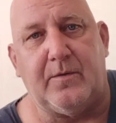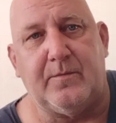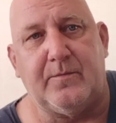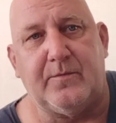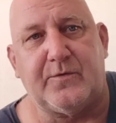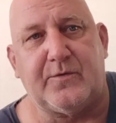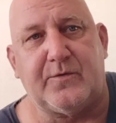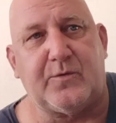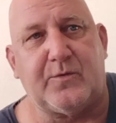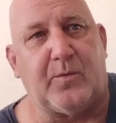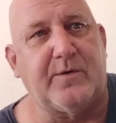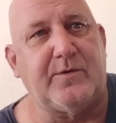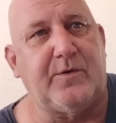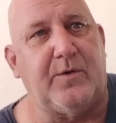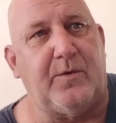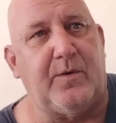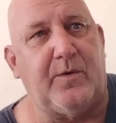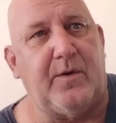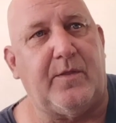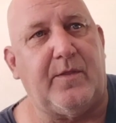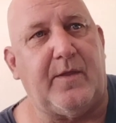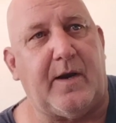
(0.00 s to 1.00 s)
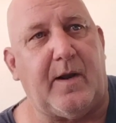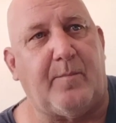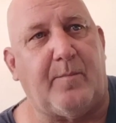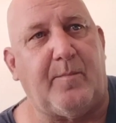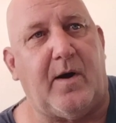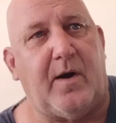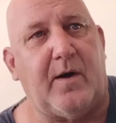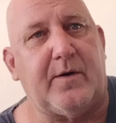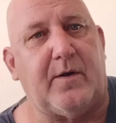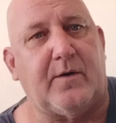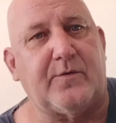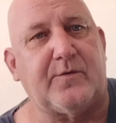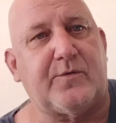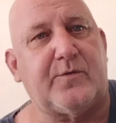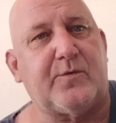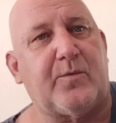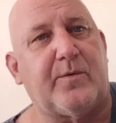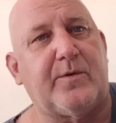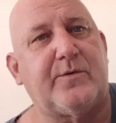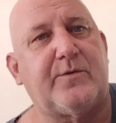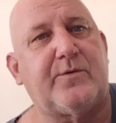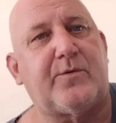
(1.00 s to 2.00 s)
storage unit that I bought on
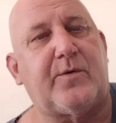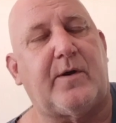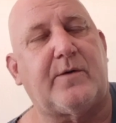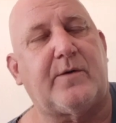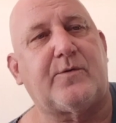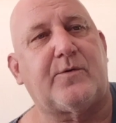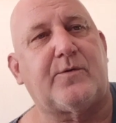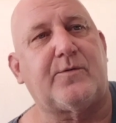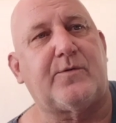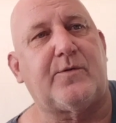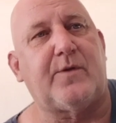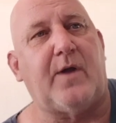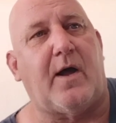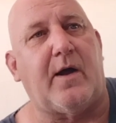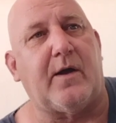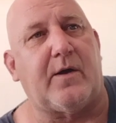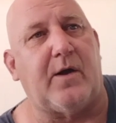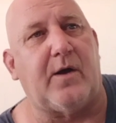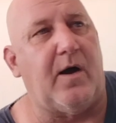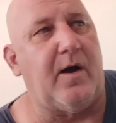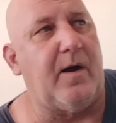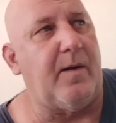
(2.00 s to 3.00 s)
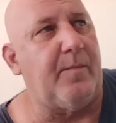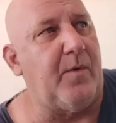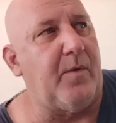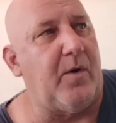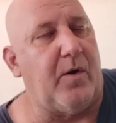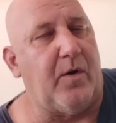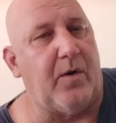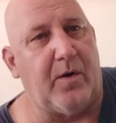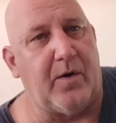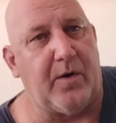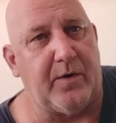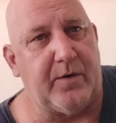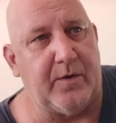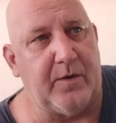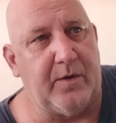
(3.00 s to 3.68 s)
storagetreasures.com on